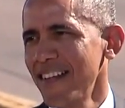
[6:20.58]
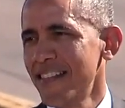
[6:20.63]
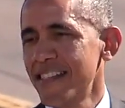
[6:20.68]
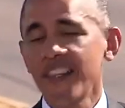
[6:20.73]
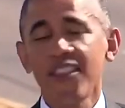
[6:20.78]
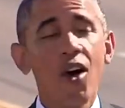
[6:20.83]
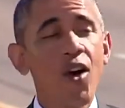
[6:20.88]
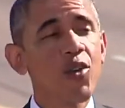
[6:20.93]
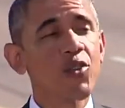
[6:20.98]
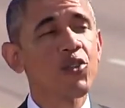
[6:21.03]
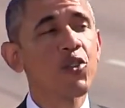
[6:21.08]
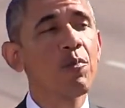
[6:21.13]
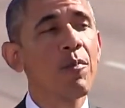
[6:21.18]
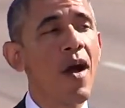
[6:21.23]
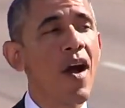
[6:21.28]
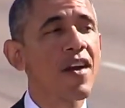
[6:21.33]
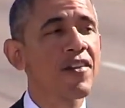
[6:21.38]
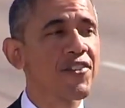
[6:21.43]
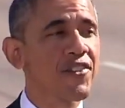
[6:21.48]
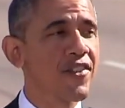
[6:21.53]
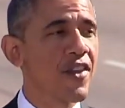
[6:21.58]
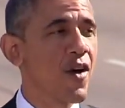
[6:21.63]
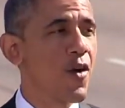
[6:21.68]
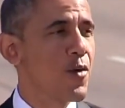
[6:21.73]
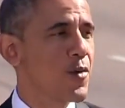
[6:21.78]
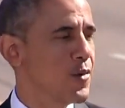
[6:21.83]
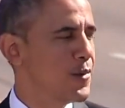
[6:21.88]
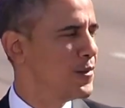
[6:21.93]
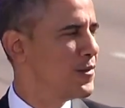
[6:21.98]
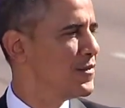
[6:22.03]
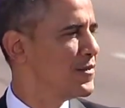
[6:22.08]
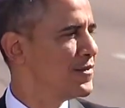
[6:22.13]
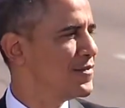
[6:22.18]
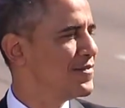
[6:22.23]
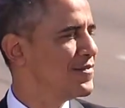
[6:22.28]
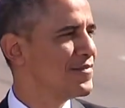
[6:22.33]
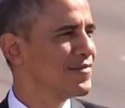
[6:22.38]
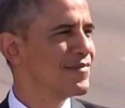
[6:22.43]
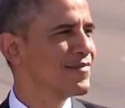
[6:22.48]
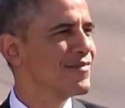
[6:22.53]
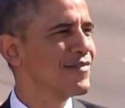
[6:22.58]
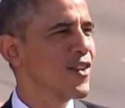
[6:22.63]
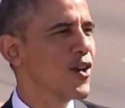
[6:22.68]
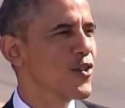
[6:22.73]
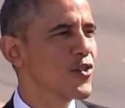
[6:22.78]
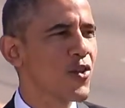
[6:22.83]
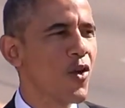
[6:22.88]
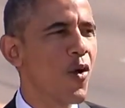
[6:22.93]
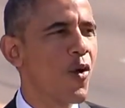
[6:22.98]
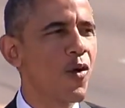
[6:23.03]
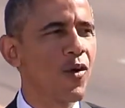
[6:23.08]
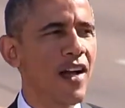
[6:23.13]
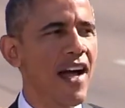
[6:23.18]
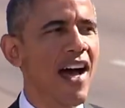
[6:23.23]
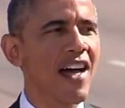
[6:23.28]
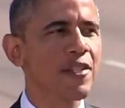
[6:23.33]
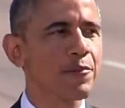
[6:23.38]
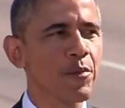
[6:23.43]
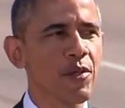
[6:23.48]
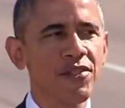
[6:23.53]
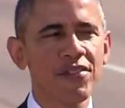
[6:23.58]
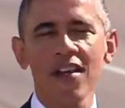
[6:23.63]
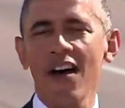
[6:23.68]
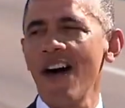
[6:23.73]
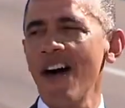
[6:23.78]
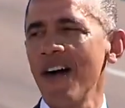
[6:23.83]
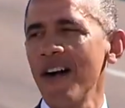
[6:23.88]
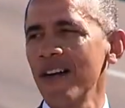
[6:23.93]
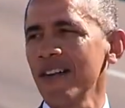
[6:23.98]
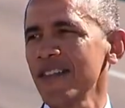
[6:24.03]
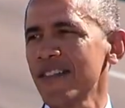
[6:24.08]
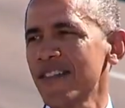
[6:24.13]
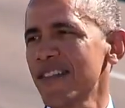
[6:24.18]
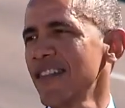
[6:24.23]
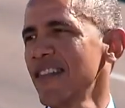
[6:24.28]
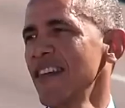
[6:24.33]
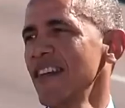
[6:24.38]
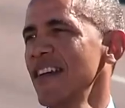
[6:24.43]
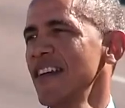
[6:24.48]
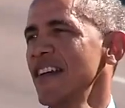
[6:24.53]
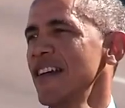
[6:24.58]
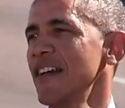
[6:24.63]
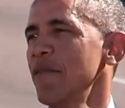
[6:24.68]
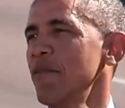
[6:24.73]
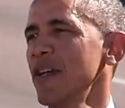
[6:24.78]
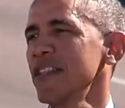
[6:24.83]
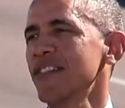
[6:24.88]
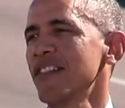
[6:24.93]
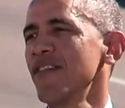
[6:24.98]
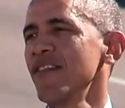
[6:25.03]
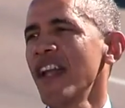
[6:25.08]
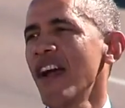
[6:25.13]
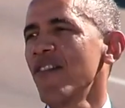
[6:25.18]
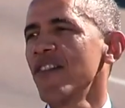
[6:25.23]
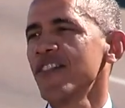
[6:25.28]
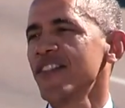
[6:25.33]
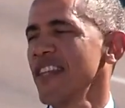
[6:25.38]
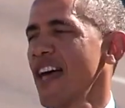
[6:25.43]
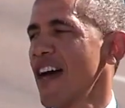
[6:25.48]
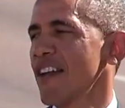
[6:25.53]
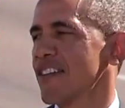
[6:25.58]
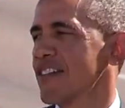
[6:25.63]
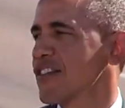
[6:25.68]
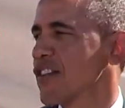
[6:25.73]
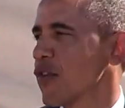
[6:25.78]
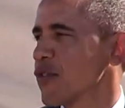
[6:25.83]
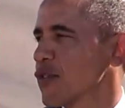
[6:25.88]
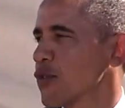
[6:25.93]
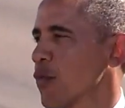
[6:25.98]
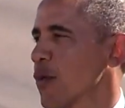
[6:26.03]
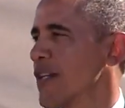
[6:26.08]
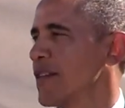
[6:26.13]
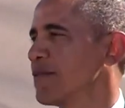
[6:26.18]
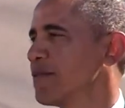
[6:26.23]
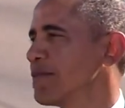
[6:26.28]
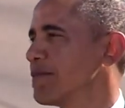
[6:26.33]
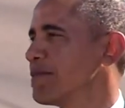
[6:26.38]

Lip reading: To those who marched, though, those old gospel songs must have never sounded so sweet.